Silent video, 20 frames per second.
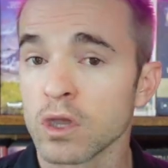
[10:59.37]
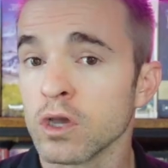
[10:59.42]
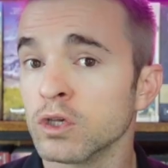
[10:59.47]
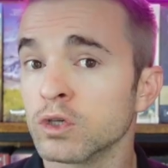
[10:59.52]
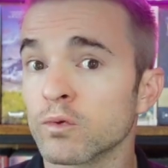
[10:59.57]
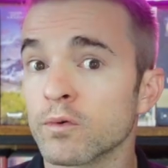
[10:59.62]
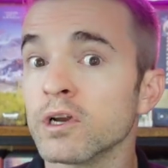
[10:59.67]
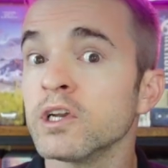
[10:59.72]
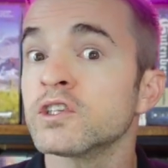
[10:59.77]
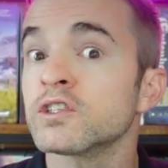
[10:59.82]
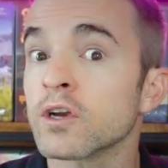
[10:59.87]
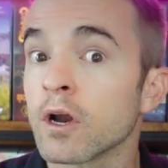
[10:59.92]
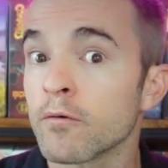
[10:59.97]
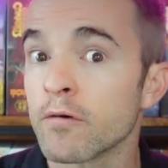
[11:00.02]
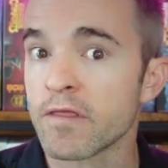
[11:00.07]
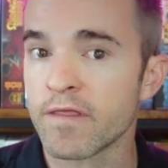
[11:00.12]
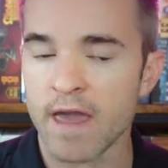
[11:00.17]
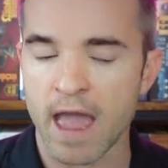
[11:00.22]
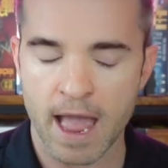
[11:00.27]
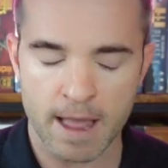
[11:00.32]
So we're going to start
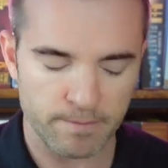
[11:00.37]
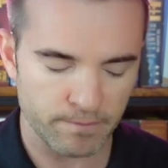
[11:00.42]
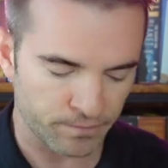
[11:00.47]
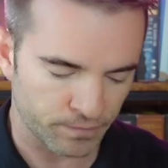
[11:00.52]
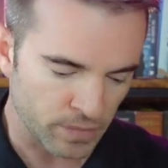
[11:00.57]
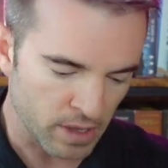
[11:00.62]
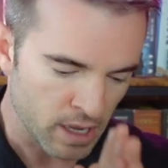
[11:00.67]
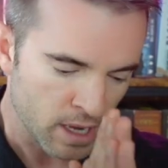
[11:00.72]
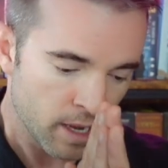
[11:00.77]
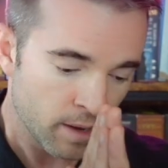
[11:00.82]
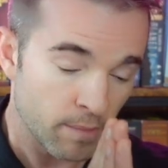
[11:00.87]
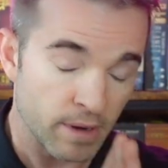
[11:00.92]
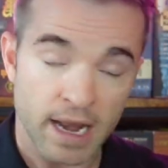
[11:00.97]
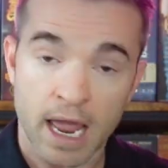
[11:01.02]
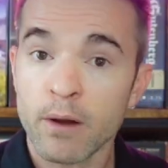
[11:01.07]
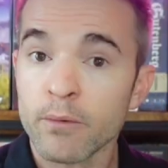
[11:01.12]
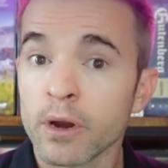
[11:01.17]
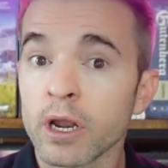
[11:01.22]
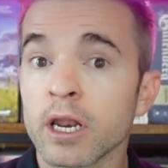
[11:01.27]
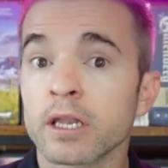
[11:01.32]
with that.
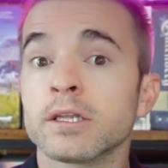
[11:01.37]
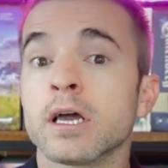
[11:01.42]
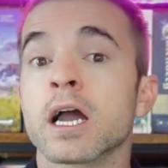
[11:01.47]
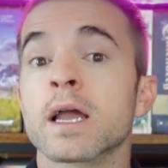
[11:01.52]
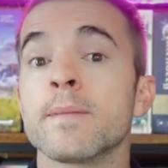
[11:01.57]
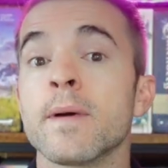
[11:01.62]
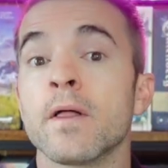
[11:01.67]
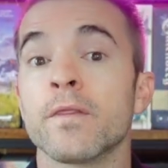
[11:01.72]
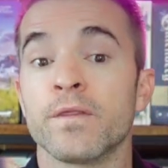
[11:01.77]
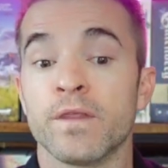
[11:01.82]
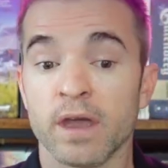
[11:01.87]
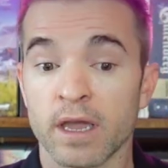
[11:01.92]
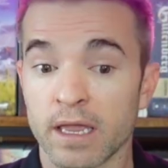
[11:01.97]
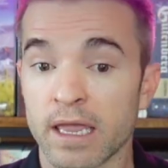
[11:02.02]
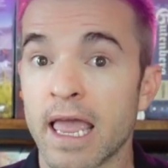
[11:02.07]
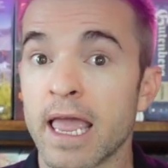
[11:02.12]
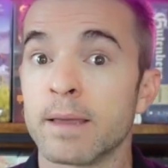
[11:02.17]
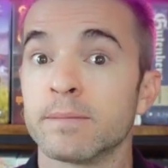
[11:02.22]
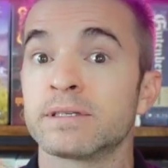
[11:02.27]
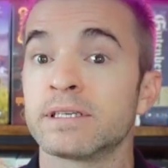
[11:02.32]
Now we're going to talk about the
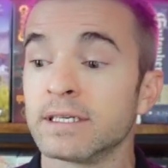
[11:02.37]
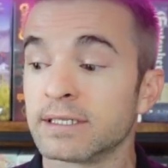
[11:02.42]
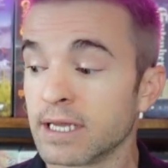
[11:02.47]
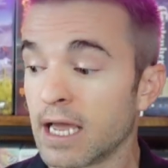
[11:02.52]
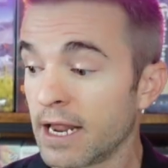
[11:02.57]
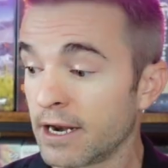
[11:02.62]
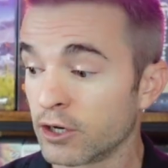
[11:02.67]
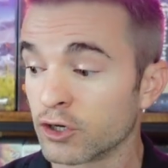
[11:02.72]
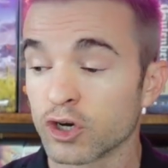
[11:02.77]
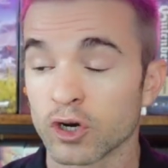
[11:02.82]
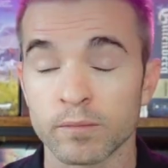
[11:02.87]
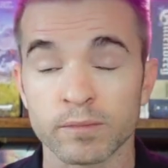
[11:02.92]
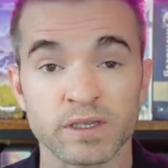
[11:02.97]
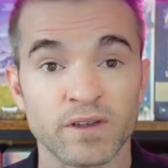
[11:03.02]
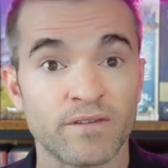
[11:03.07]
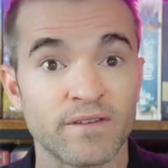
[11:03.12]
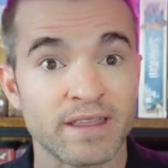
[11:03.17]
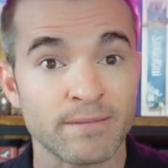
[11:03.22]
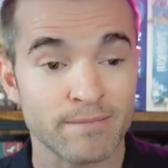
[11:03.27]
game's design in terms of